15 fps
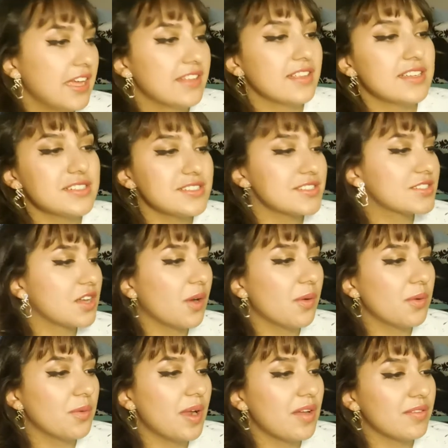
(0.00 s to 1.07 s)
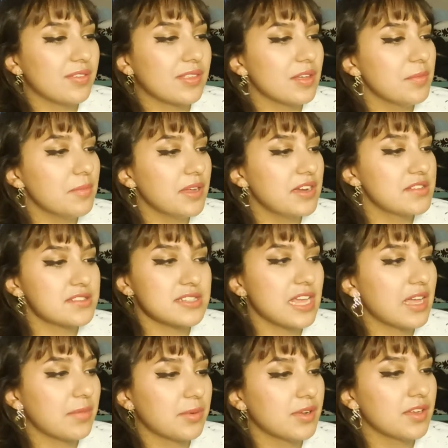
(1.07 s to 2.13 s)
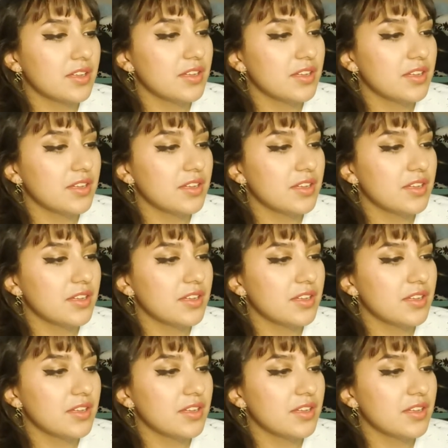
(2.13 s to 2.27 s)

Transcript: They just go around somebody's neighborhood.